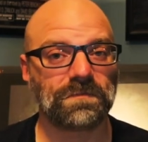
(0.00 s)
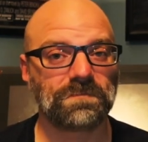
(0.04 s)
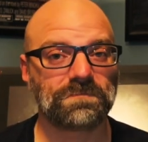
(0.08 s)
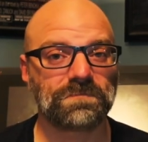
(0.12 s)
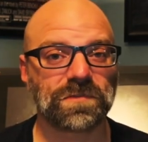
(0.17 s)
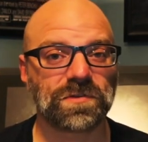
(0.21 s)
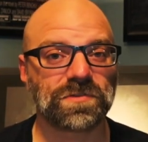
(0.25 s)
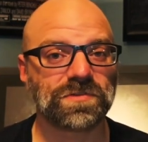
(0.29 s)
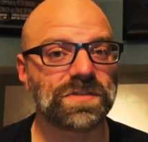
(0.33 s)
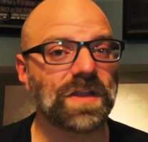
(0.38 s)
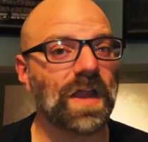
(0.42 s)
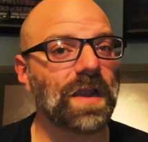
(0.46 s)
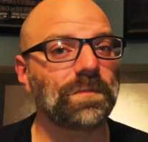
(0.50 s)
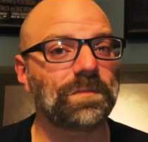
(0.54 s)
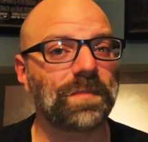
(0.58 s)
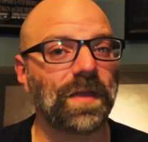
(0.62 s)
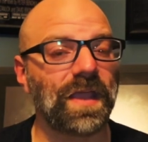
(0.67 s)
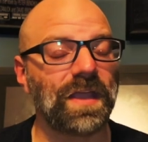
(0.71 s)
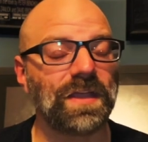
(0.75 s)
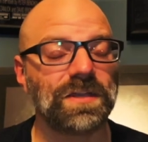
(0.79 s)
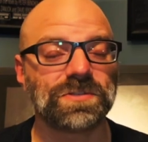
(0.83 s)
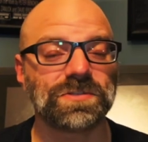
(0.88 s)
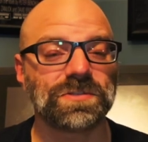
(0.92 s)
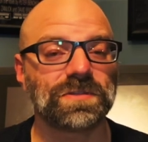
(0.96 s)
there's not a
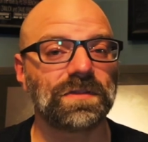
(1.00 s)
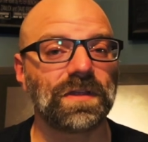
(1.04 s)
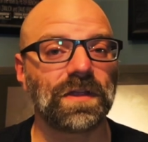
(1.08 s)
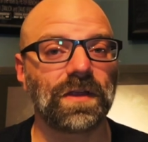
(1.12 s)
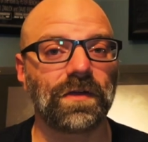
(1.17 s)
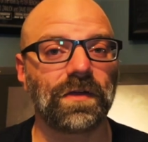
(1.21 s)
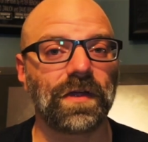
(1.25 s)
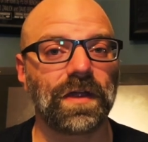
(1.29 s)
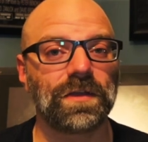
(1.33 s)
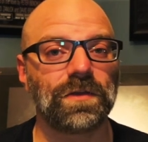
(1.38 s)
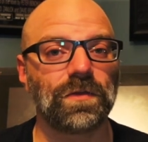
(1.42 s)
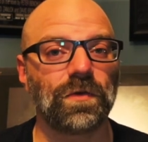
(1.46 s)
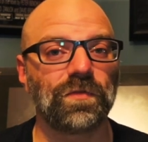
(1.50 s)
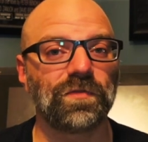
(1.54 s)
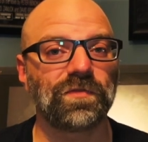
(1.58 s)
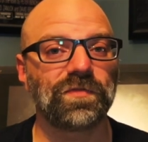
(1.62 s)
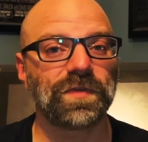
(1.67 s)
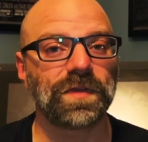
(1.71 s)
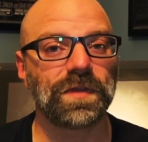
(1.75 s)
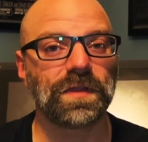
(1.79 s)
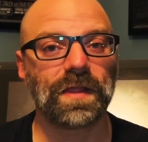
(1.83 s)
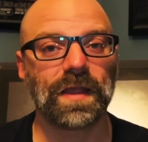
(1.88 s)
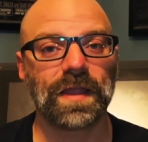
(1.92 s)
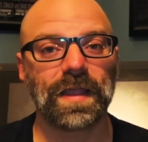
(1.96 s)
page in there I don't
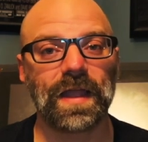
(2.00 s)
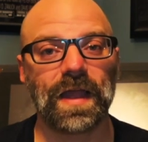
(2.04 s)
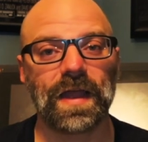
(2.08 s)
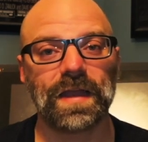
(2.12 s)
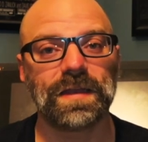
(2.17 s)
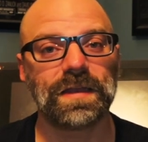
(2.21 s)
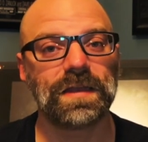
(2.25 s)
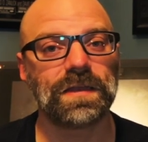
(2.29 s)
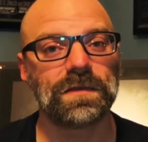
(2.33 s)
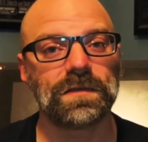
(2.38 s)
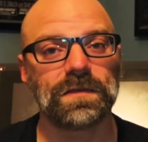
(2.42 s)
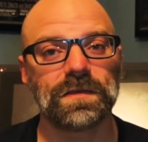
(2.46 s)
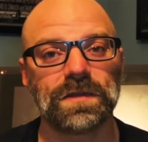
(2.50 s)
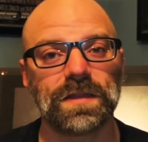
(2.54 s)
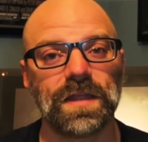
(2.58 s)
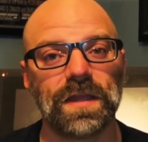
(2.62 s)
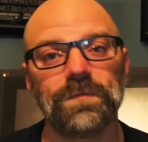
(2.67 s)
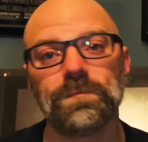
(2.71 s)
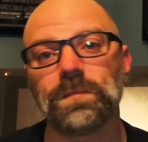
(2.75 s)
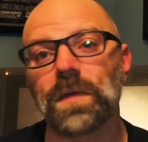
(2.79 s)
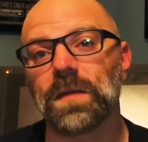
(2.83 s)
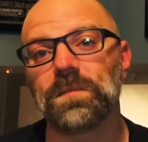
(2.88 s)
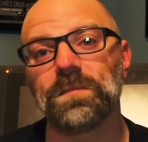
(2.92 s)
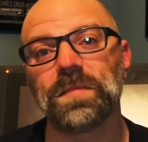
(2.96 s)
feel like I didn't give
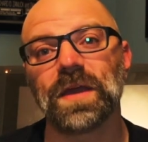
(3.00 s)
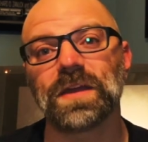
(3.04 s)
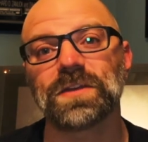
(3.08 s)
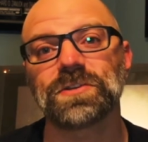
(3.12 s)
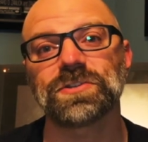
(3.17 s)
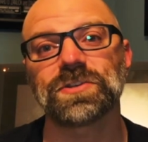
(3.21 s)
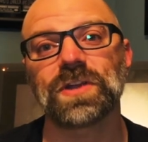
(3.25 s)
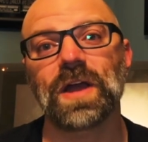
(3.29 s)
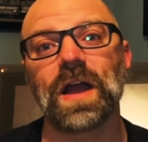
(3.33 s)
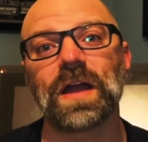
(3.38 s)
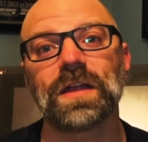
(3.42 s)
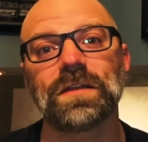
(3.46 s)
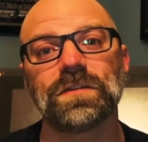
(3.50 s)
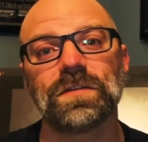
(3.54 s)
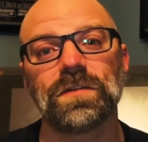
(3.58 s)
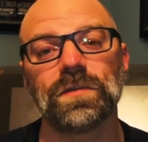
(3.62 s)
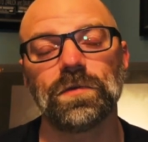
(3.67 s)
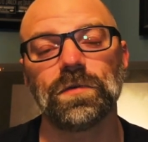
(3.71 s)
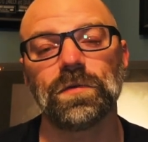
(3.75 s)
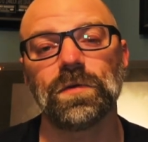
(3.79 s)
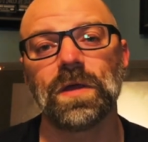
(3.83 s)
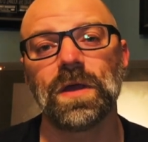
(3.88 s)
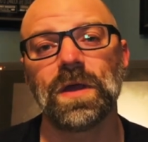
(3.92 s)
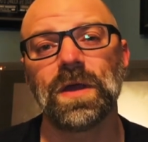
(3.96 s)
my best shot
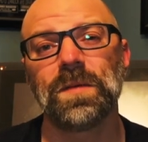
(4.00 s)
to,